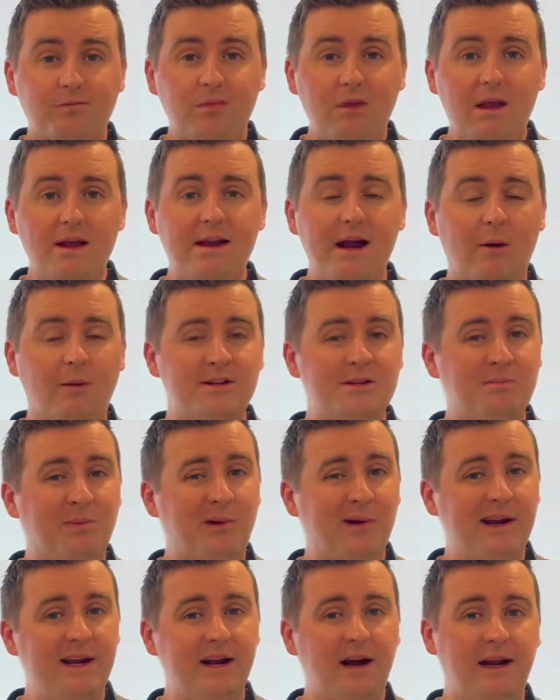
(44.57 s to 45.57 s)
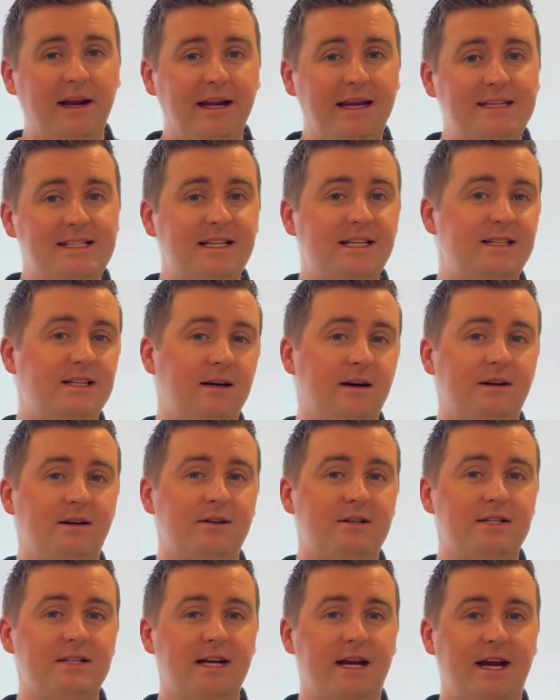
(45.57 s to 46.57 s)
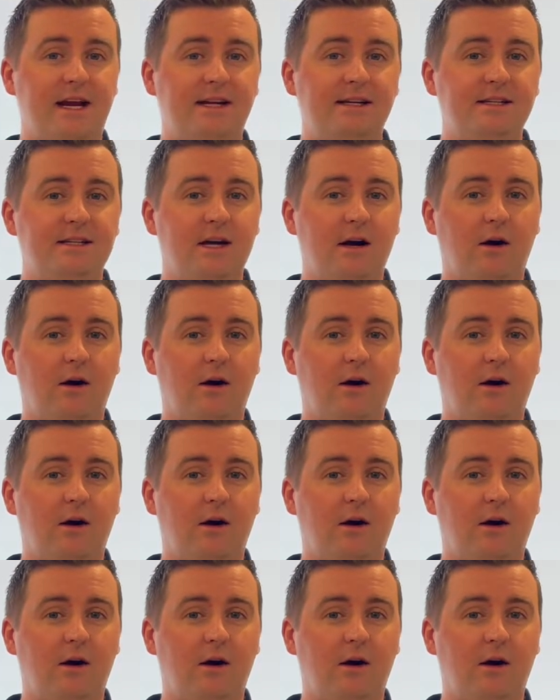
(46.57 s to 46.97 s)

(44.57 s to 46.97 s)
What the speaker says: Now, it's pretty easy to understand